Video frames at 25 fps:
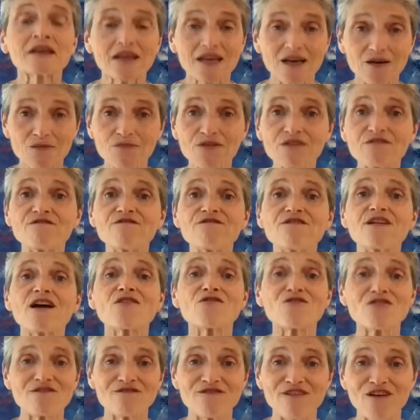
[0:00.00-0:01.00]
can be
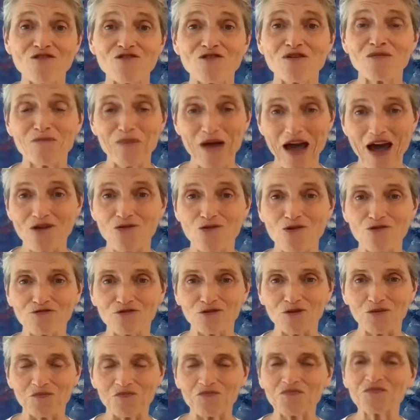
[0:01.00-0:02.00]
very, very
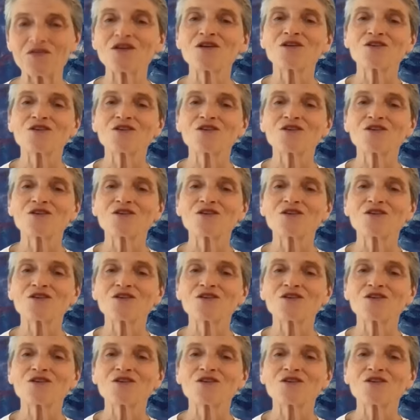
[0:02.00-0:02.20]
powerful.